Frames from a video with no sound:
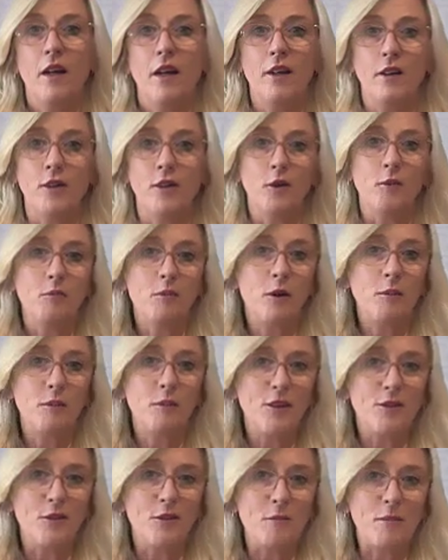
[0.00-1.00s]
I don't know,
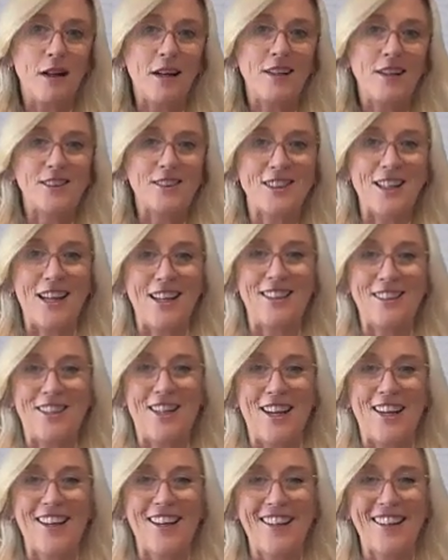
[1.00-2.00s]
probably a rebellious
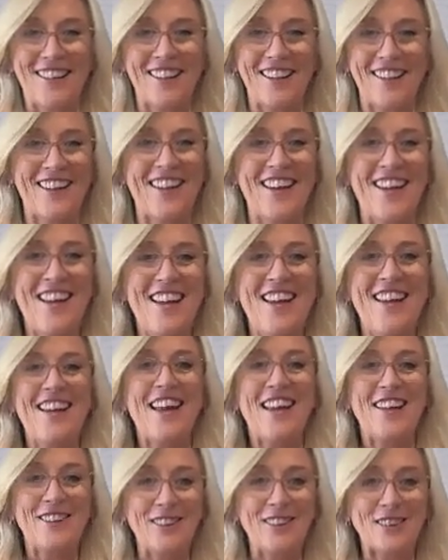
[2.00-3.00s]
nature, and
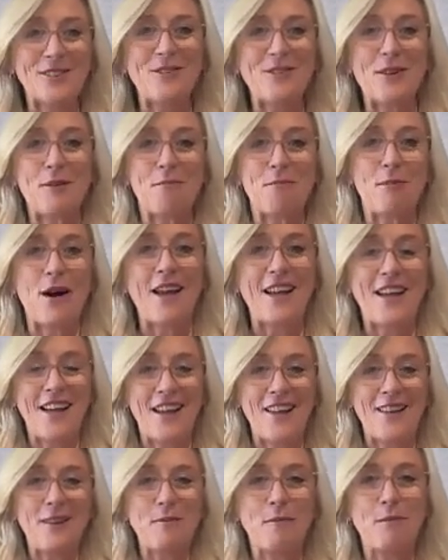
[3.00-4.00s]
you just want to break
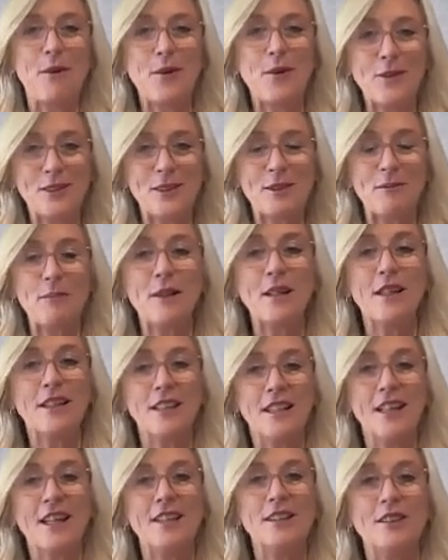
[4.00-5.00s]
out the box a
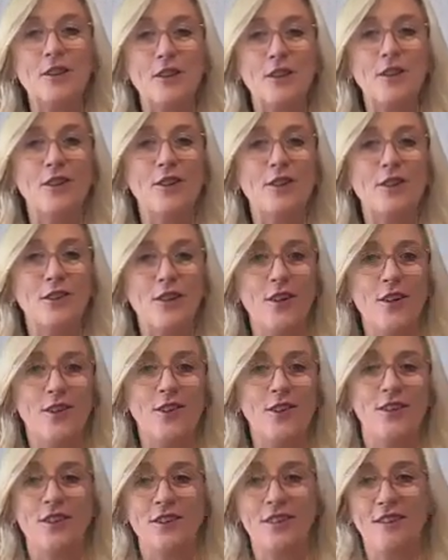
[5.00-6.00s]
bit and do your
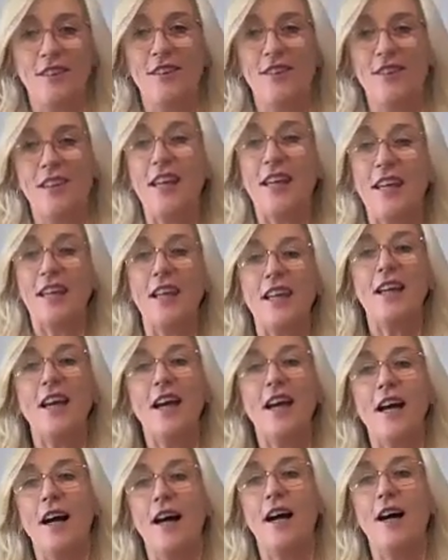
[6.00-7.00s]
own thing,
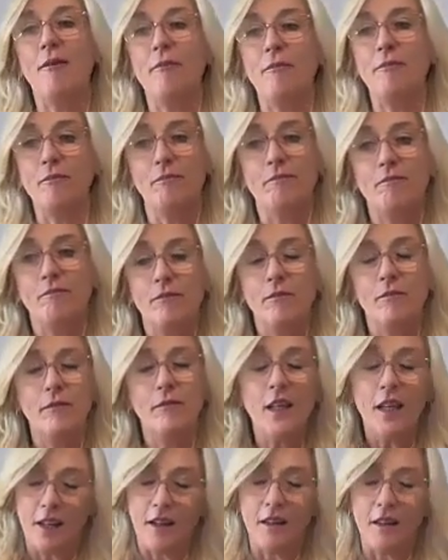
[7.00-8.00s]

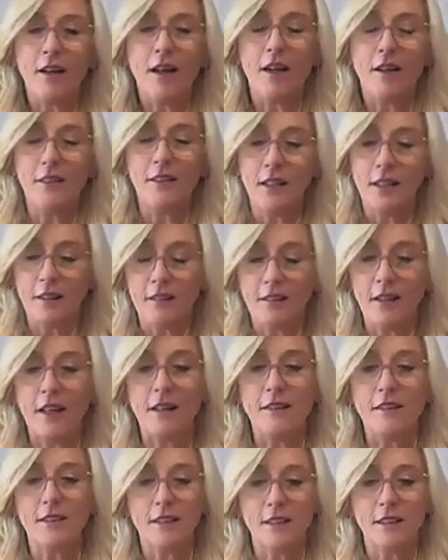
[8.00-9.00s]
yeah, I think
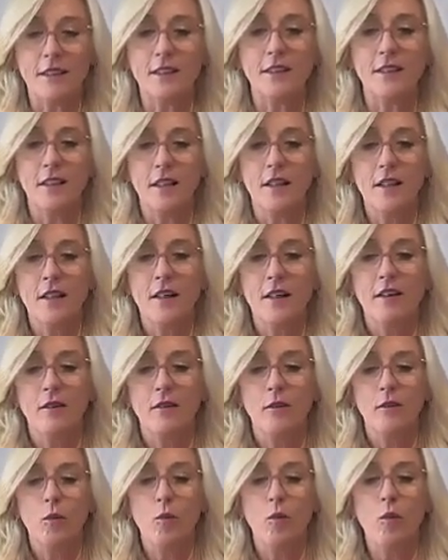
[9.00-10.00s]
that's
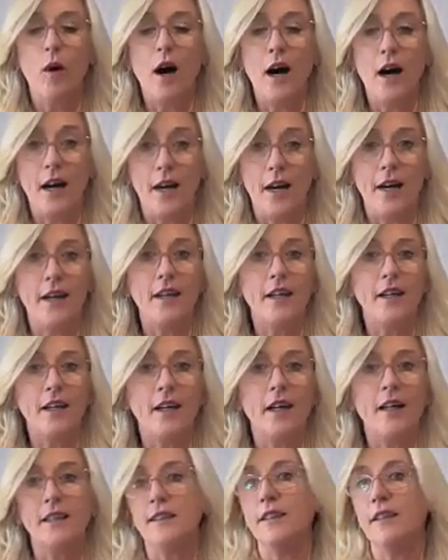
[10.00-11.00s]

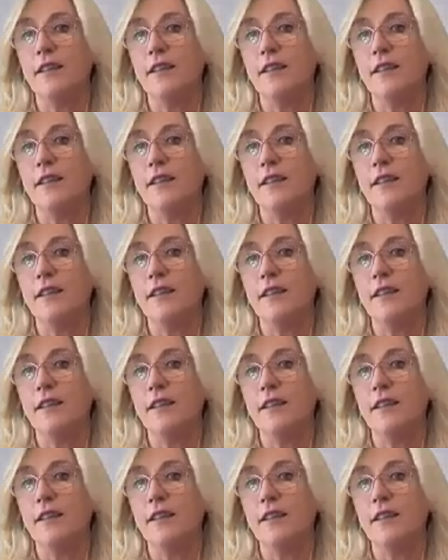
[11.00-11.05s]
why I